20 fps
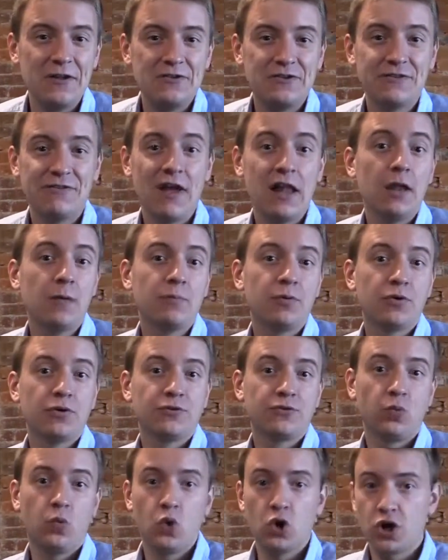
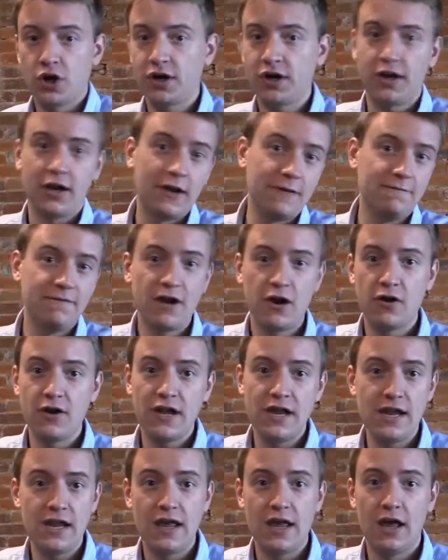Developers work
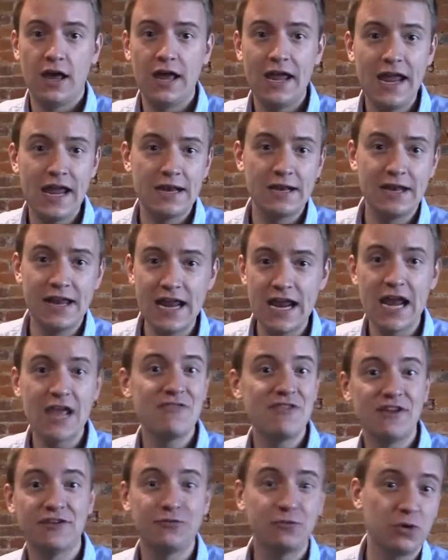very hand in hand.
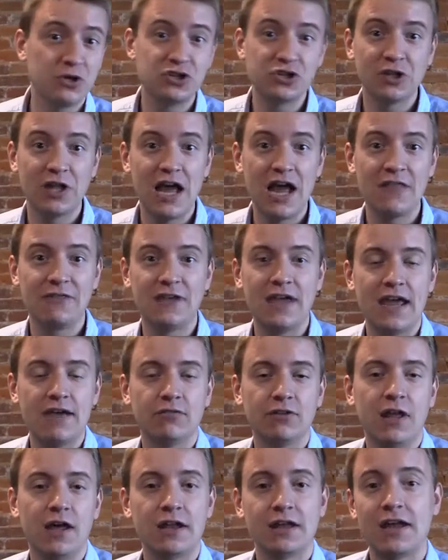They switch a lot. They have a
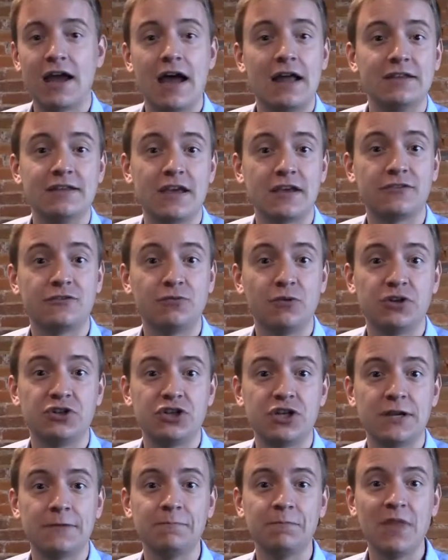lot of context
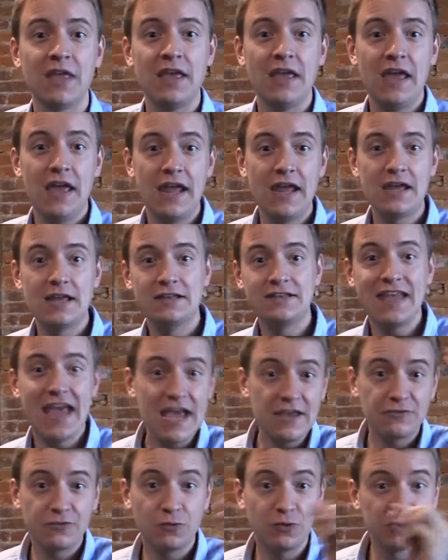switching. And
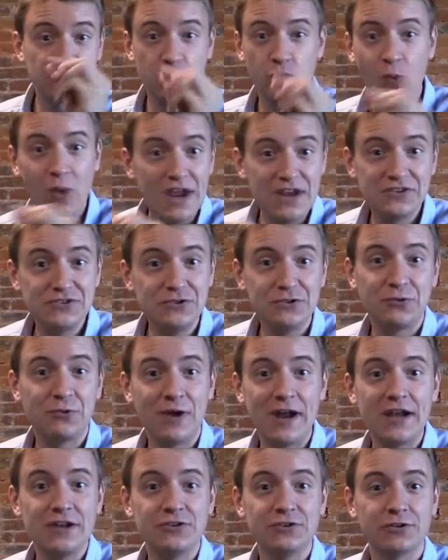tasks which are way too
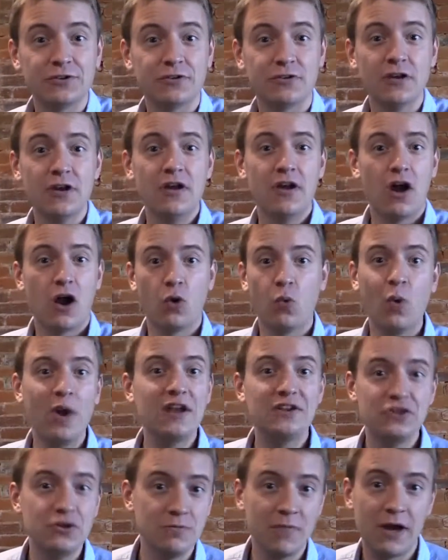granular are way
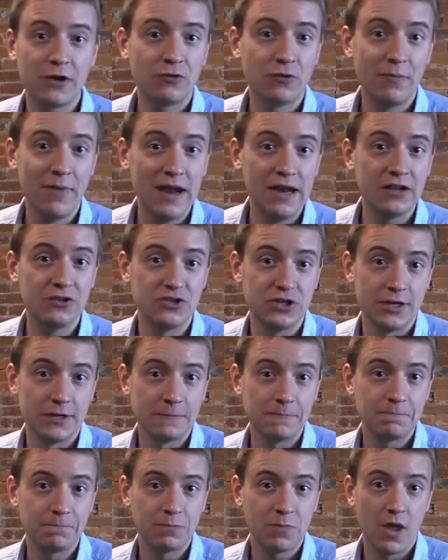too micromanaging
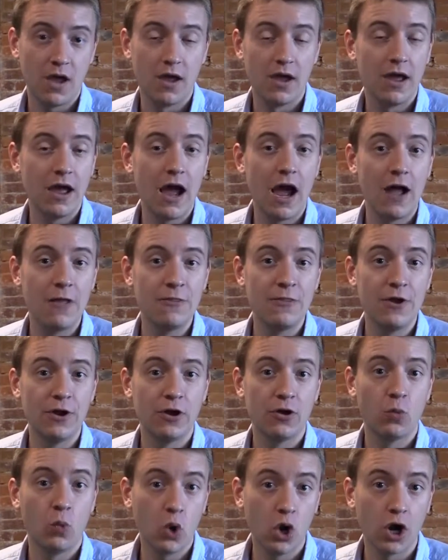on
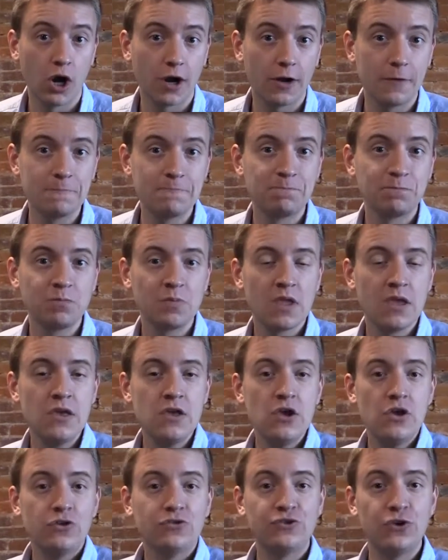their work.
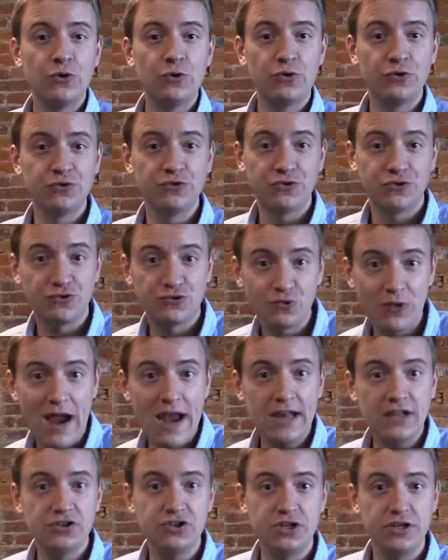So there's a
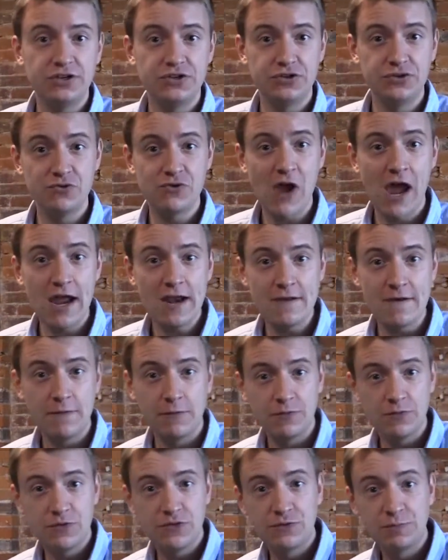strategy to kind of
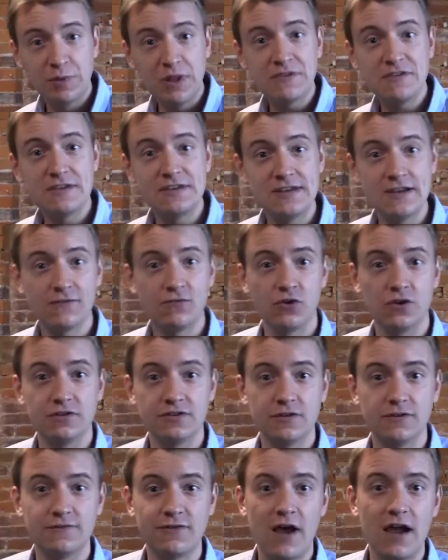split the difference
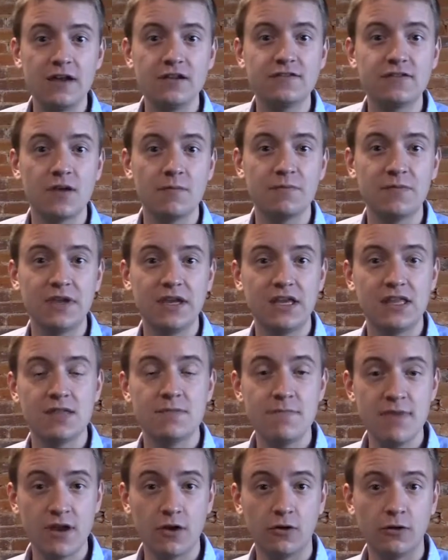and find something in the
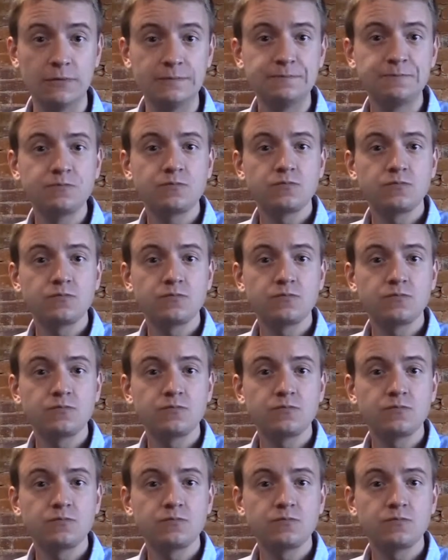middle